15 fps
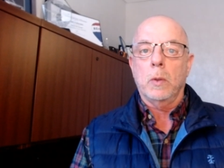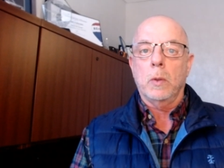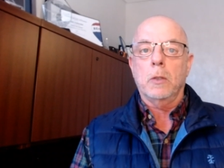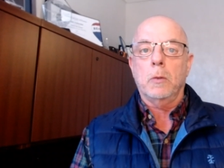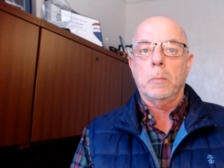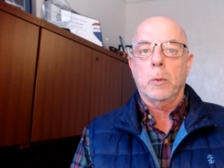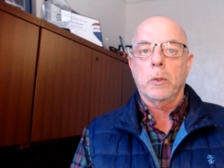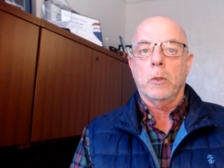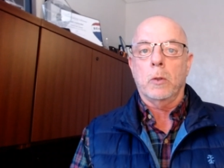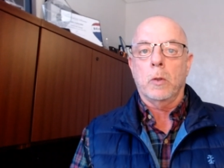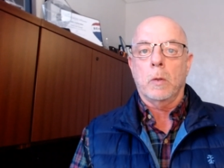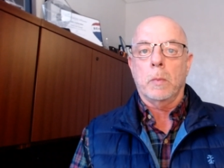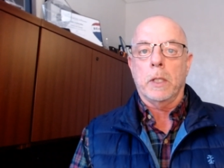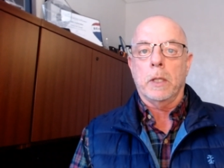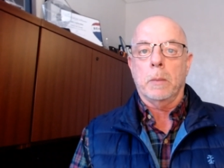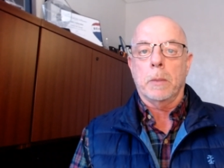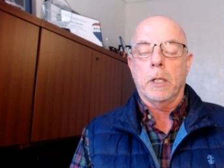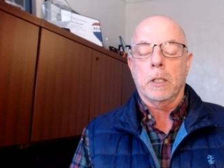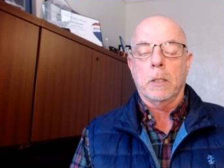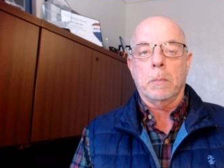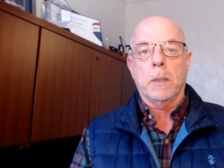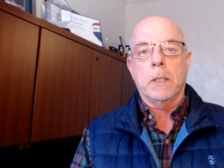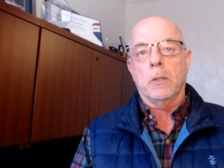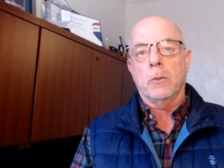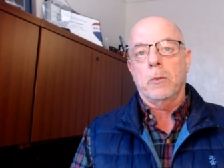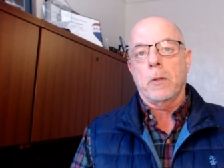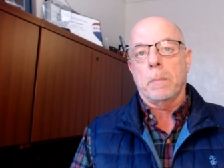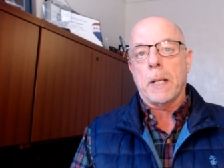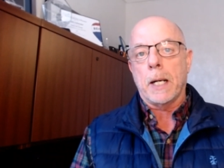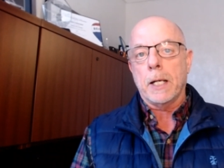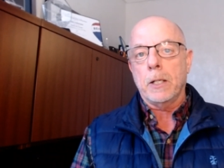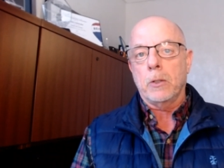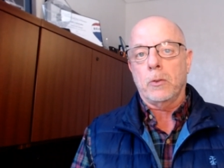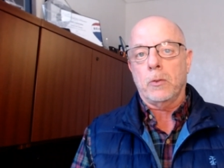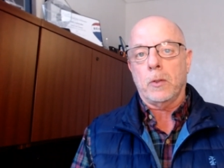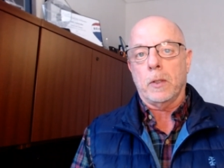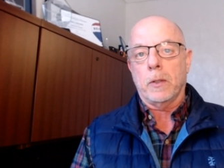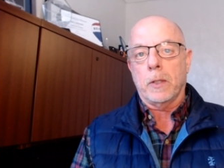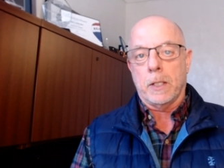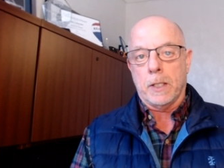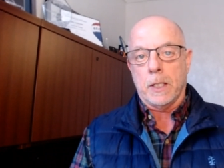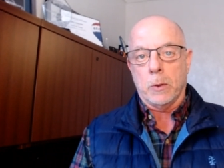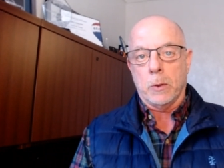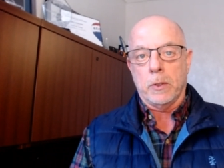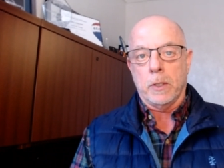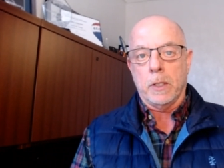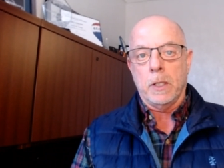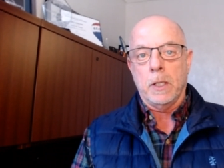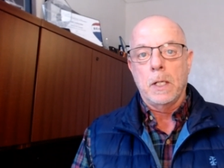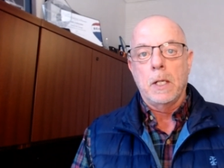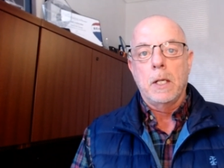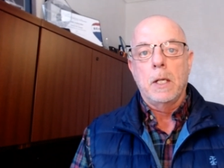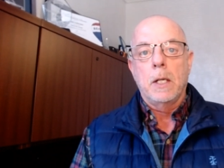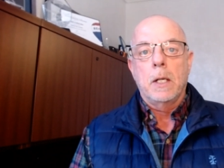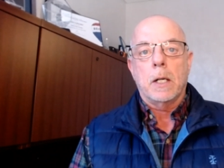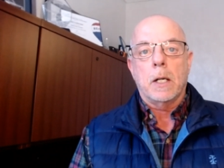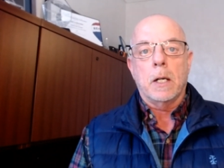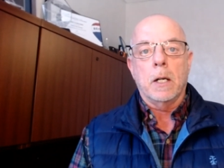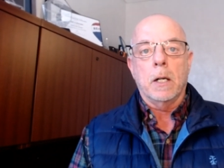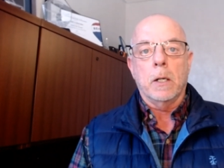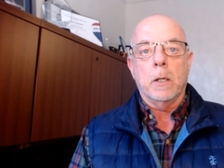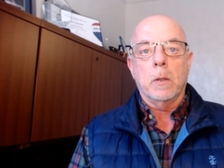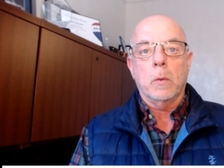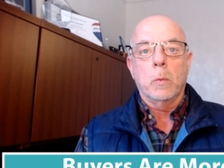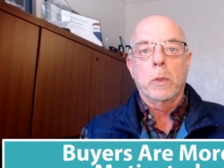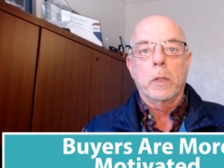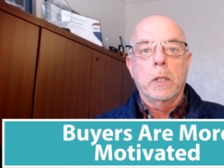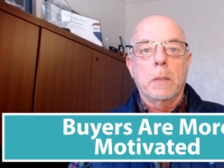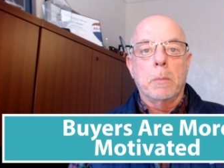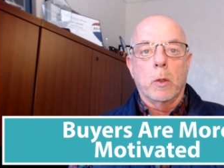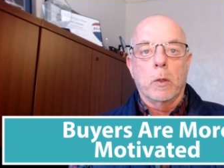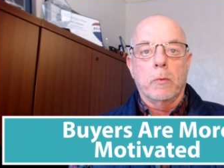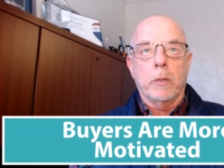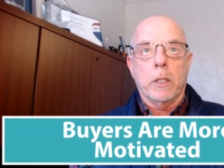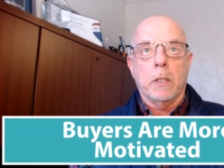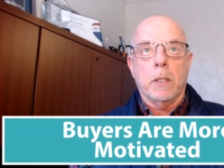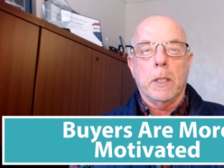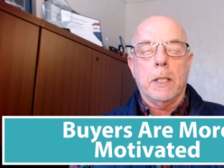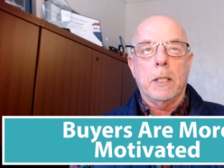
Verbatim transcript: is put your home on the market because the buyers that are out there are really motivated.